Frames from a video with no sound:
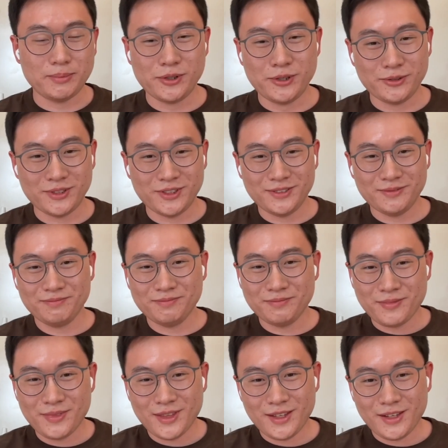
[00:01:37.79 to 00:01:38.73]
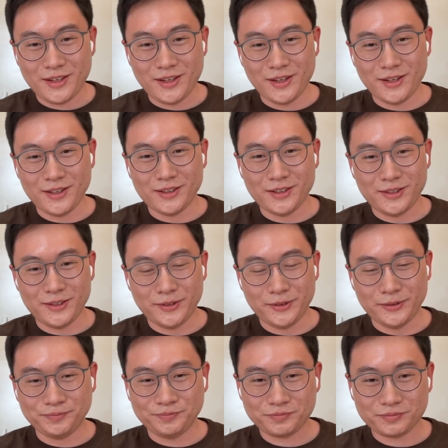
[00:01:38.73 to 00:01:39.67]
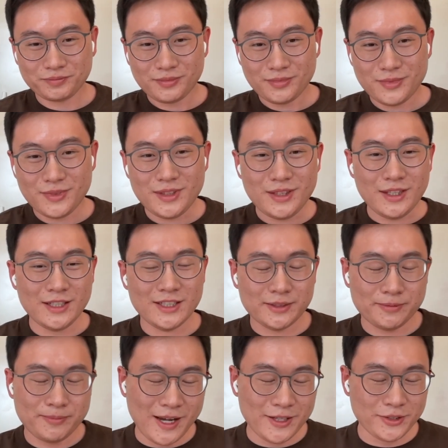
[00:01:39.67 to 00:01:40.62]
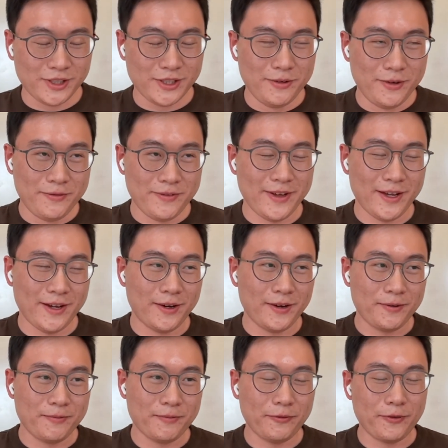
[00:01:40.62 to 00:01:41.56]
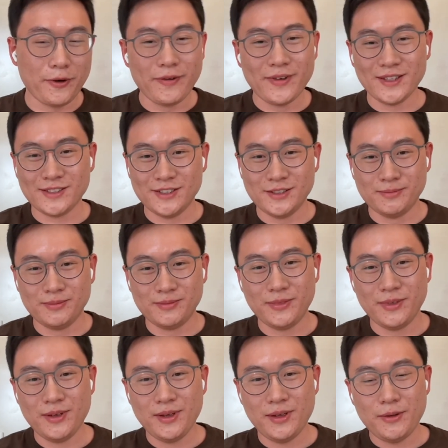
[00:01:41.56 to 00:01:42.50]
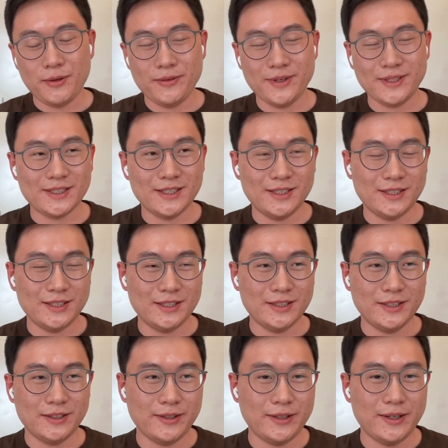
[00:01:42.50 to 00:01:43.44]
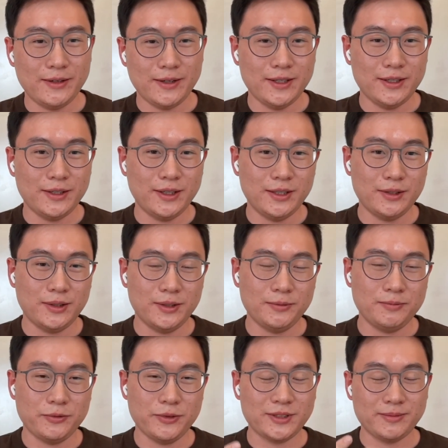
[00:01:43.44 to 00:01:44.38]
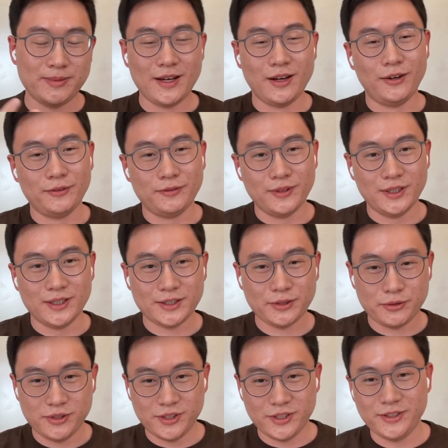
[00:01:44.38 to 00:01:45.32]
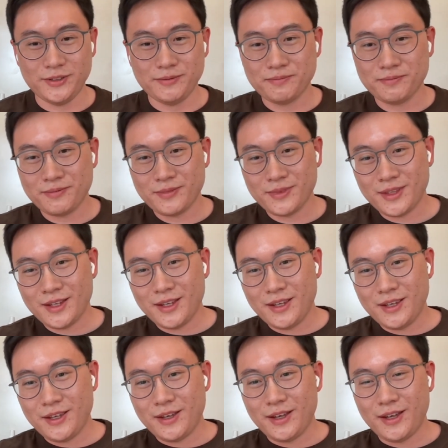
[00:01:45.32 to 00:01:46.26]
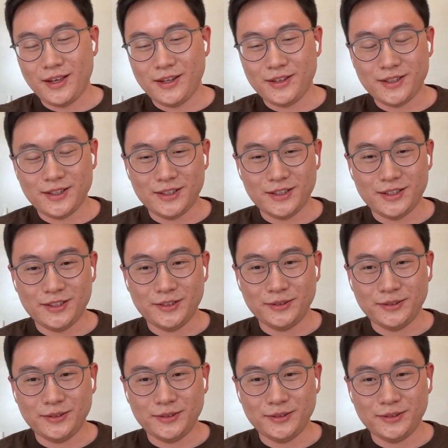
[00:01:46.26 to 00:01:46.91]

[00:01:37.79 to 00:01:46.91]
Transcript: approach. And especially when we are viewing them with respect of security. And